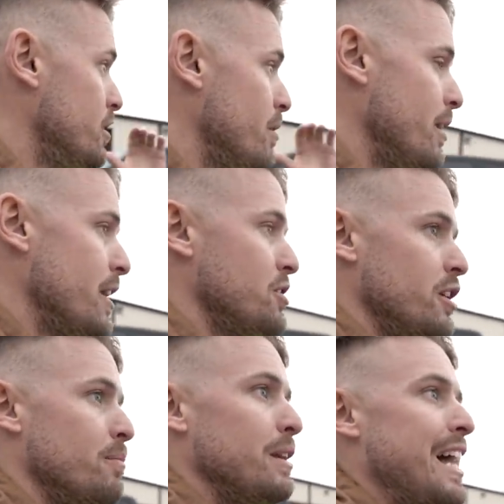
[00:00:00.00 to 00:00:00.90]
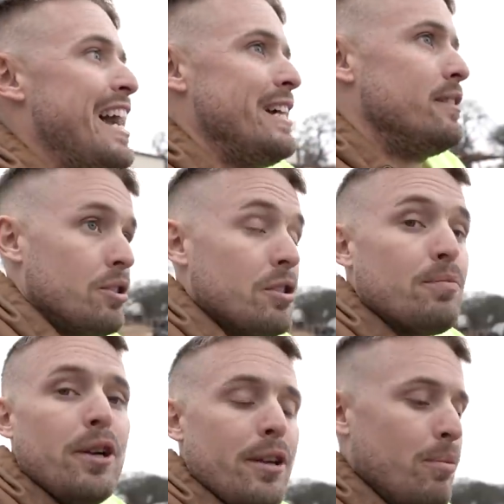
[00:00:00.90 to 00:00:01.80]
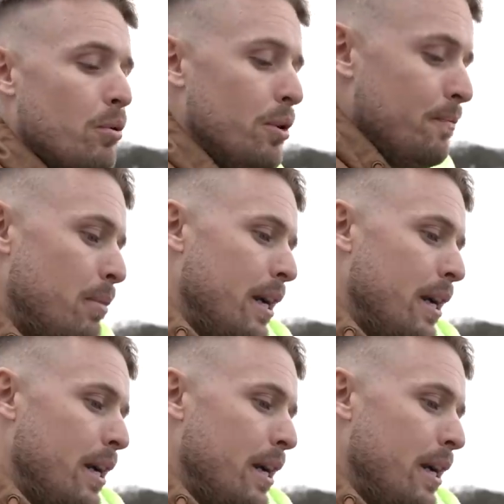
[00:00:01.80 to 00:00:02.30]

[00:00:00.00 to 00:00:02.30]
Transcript: then you go out and actually apply it, which is pretty important.